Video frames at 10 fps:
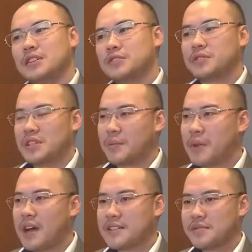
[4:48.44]
So in the
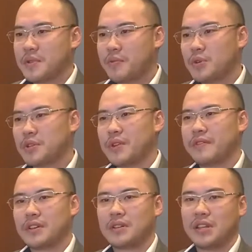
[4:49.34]
past, we've worked
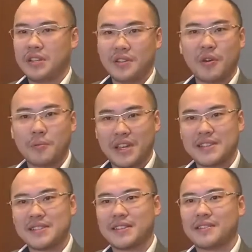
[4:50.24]
with
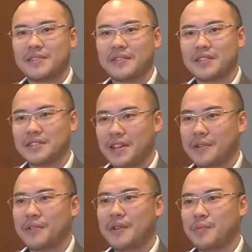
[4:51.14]
Lidenomics, of course they're
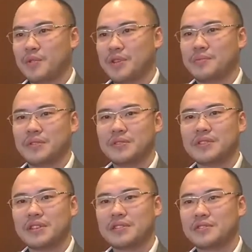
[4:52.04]
quite reputable,
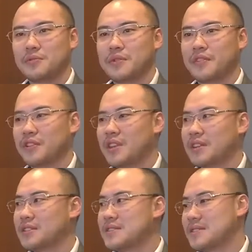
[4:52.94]
so we've
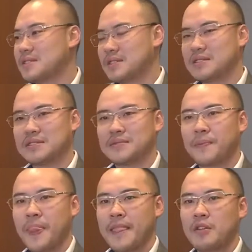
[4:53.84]
conducted certain
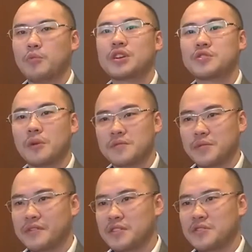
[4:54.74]
workshops
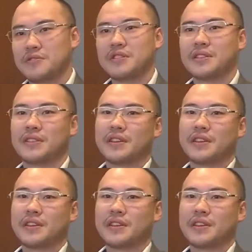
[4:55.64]
with the children,